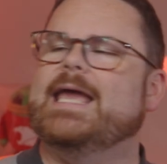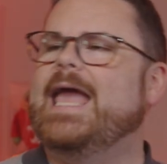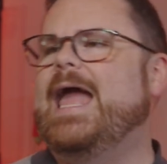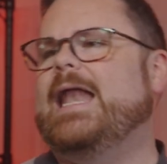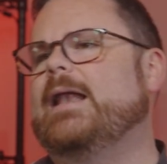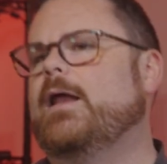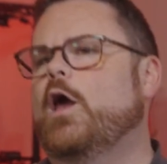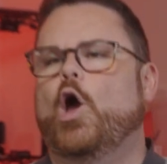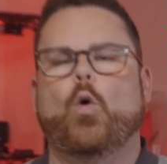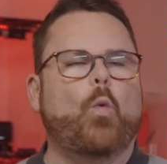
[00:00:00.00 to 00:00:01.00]
Again,
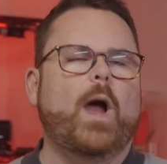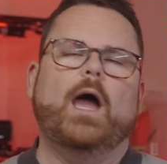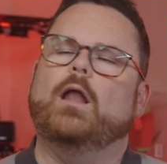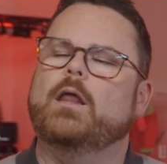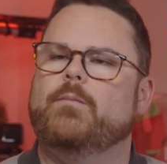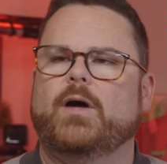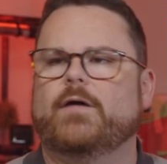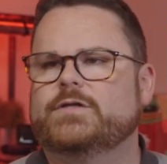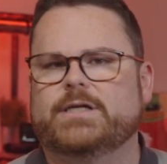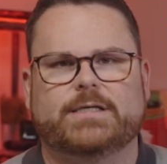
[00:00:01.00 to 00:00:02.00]
well
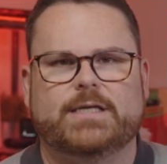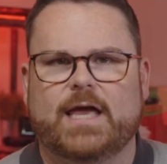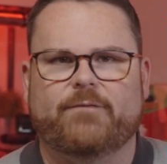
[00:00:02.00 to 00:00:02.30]
above 60